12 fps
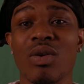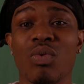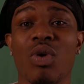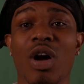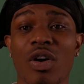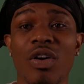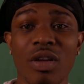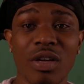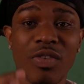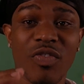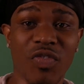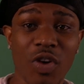Well,
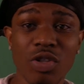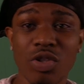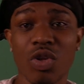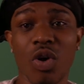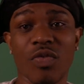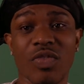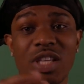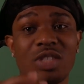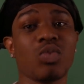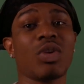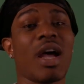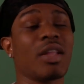first off, this is
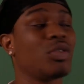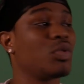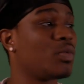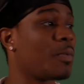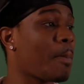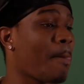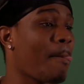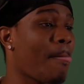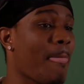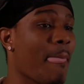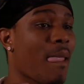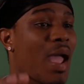what I do.
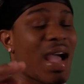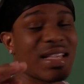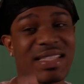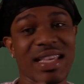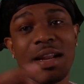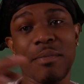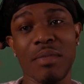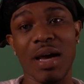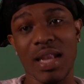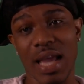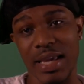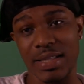I set up my
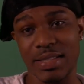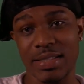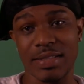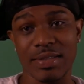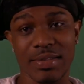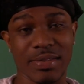lights.